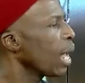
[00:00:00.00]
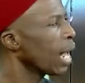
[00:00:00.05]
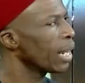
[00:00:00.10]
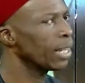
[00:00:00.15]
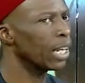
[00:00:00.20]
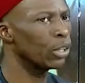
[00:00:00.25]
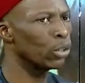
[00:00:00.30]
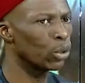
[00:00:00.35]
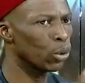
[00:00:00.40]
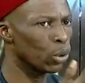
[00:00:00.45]
and
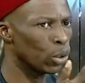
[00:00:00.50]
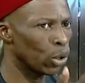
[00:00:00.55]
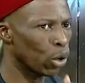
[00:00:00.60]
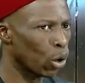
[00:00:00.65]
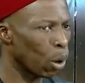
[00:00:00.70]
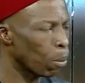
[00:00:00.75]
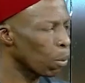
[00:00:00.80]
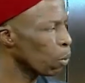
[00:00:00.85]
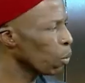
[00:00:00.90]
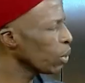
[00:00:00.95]
then you, you're
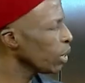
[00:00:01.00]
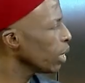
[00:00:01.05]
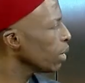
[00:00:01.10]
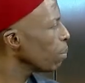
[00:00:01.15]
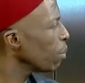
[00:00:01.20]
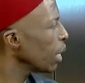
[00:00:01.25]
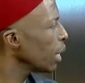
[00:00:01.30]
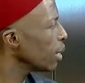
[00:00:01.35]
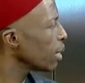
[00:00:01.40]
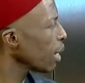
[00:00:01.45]
coming with a,
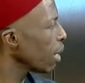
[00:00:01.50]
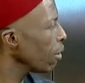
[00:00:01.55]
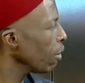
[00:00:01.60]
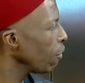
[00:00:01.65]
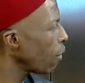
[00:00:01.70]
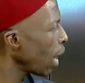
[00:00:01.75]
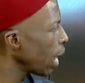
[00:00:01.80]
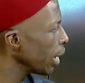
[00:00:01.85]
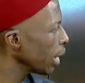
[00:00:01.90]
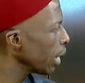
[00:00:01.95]
a tariff
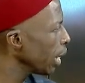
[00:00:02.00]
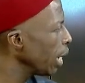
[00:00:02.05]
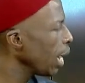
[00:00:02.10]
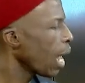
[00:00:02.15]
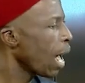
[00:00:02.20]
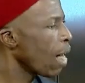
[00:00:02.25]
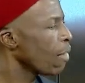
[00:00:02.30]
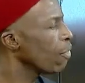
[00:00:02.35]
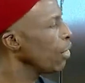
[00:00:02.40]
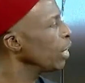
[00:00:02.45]
hike,
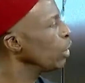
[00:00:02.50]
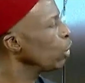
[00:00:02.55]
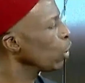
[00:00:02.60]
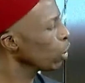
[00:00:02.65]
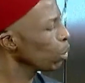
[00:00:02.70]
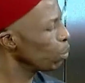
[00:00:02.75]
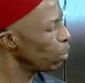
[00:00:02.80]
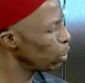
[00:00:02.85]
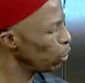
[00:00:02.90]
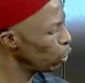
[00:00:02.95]
and then
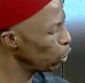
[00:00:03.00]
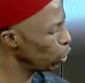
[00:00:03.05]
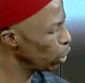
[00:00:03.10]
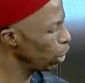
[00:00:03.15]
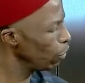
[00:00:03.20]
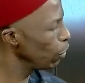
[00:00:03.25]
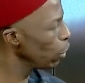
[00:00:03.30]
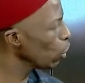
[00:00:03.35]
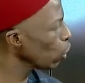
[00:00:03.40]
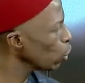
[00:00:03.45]
you're, you're
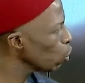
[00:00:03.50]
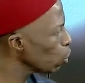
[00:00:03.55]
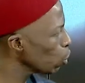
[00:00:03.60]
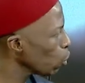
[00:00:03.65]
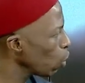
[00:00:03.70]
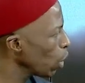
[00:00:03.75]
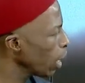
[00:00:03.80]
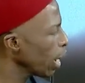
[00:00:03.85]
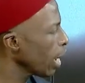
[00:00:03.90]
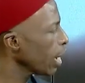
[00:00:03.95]
giving us with
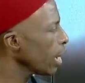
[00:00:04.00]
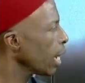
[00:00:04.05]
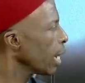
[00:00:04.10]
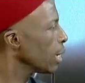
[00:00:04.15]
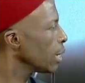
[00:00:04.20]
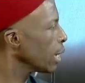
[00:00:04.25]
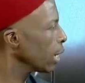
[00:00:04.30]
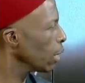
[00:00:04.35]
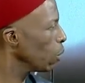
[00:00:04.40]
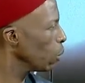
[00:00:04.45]
one hand and
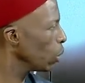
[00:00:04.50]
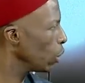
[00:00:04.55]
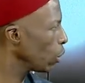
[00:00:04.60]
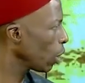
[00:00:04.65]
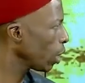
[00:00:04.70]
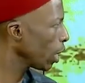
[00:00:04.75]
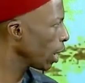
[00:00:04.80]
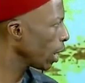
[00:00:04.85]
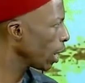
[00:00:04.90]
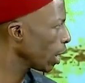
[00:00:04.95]
taking with the
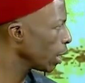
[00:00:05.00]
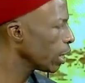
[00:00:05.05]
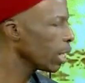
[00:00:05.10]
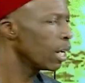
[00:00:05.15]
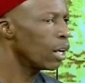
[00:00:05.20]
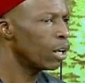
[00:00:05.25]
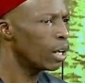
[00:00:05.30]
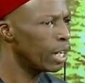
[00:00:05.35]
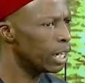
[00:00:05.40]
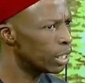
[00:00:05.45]
other hand?
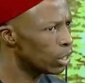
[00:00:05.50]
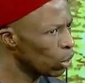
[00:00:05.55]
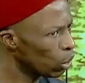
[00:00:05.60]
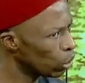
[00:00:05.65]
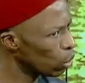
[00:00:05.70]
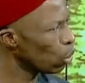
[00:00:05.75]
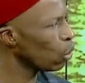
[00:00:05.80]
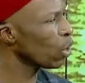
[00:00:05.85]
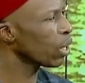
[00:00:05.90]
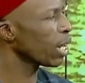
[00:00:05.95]
It's
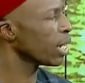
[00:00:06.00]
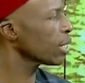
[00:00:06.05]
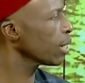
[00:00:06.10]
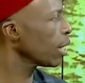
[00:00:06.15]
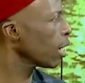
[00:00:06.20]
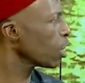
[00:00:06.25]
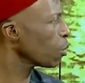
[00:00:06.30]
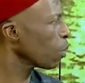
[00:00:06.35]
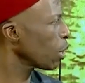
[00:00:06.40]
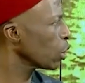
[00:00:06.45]
not all casting
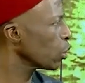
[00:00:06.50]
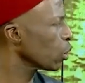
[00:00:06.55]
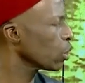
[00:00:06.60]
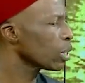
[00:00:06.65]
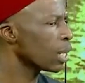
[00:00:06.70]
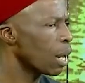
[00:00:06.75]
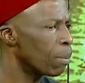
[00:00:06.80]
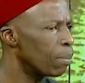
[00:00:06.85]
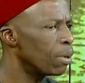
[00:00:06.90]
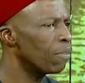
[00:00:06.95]
aspersions.
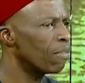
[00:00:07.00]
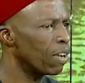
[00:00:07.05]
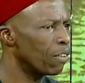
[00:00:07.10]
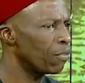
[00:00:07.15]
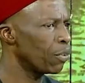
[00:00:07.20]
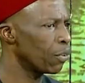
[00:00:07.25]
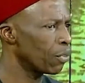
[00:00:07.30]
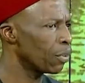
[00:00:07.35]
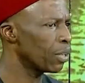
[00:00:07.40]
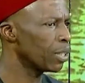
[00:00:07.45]
I believe a
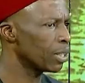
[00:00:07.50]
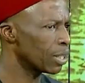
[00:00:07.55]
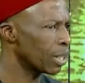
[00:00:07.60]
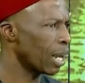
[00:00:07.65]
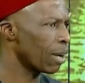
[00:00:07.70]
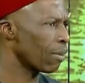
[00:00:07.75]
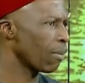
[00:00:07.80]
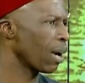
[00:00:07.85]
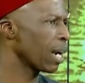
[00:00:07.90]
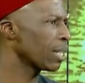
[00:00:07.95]
few things
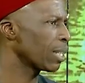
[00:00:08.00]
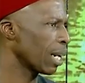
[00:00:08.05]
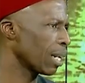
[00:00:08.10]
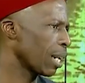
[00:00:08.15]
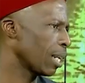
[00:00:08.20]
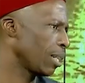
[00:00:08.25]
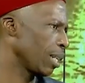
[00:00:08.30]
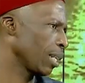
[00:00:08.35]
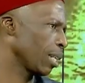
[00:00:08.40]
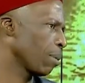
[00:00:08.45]
are right, and
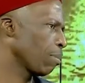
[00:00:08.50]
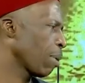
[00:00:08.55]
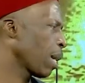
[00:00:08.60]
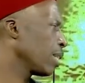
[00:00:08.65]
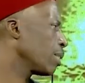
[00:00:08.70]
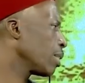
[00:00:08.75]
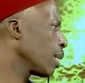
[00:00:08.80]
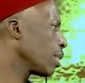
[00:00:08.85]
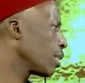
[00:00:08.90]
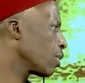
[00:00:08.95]
I think the
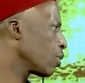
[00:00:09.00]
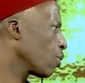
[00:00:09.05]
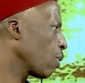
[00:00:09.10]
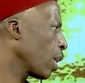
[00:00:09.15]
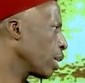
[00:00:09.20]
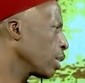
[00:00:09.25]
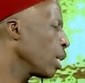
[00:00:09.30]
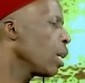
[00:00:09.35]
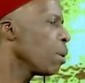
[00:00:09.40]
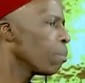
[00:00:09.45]
mindset is
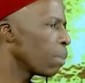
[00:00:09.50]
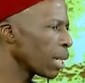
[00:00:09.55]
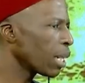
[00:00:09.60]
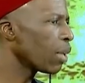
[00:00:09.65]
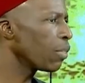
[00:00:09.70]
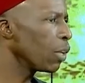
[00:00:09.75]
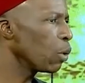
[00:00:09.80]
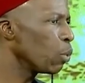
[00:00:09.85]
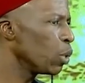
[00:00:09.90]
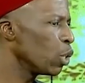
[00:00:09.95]
right, but I
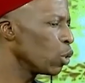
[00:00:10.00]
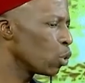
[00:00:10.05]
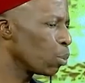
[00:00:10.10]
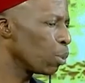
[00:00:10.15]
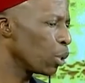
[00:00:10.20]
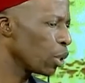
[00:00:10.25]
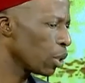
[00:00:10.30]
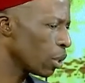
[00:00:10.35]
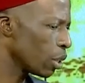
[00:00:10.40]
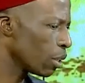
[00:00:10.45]
think we need to
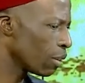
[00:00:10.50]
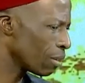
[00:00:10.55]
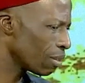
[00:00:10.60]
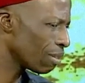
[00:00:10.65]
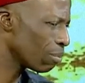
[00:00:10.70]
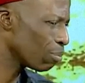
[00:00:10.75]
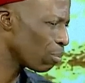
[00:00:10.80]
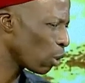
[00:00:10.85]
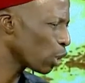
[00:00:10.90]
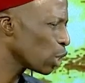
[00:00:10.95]
be
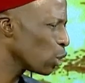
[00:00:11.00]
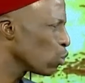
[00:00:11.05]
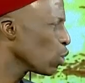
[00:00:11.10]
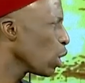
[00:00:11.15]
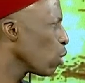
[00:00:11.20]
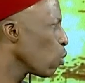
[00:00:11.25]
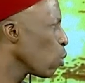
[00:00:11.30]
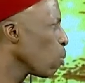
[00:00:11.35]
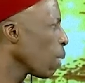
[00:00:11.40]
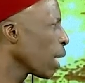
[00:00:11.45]
brought into
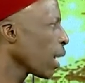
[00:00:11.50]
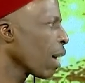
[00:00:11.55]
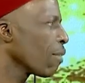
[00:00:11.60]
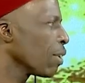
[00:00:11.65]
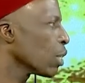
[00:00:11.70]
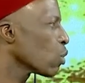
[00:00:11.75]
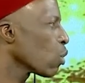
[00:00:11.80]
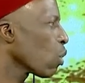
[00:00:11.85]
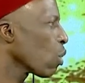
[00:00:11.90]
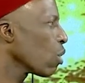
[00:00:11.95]
a room and have a
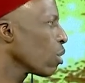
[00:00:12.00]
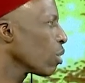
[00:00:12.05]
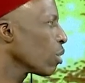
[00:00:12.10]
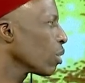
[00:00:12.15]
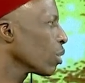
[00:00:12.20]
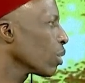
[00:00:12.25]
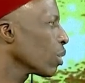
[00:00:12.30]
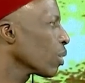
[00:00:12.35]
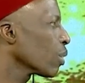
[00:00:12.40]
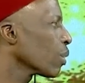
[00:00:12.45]
talk.
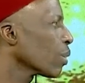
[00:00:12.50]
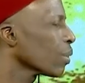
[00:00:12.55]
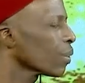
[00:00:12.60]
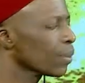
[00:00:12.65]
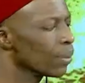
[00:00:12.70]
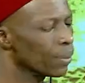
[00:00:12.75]
Okay.